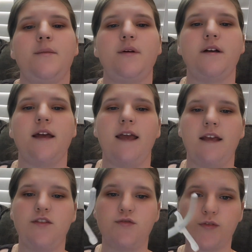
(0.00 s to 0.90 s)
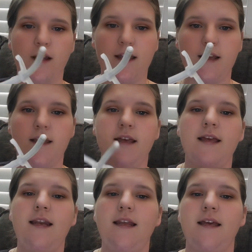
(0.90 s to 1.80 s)
put a trach
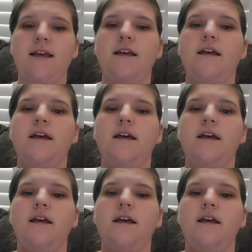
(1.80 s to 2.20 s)
in it